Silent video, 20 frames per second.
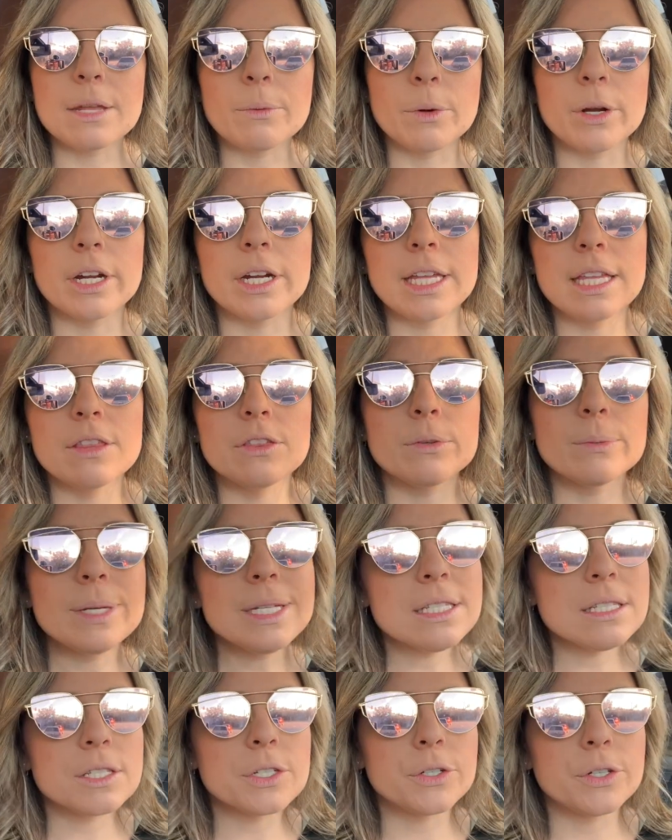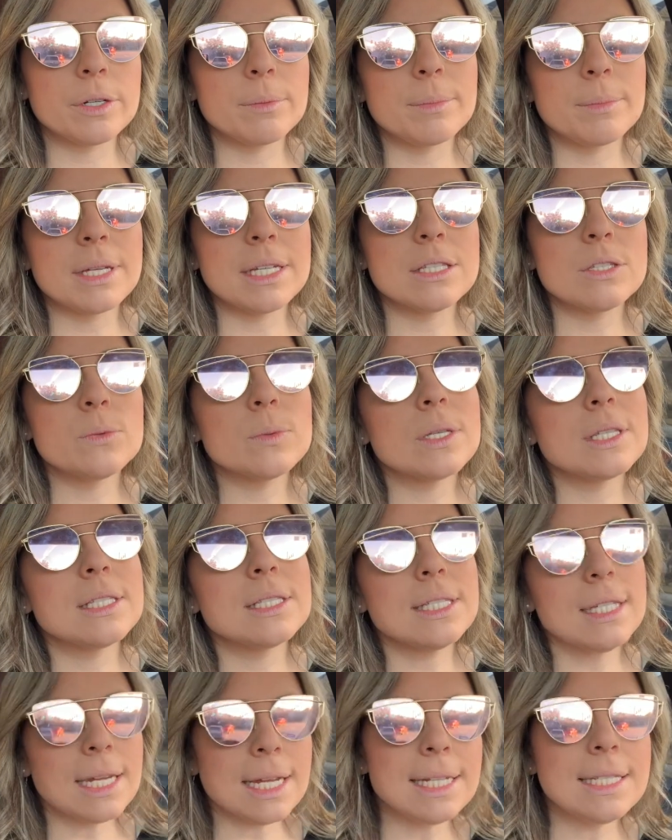And we're going to eat the rest of the green beans
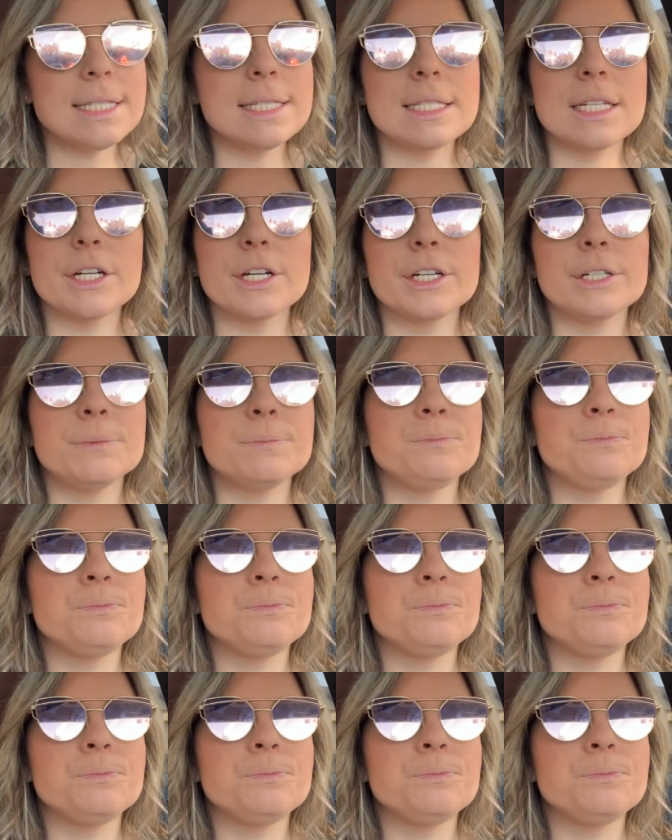with tonight's dinner.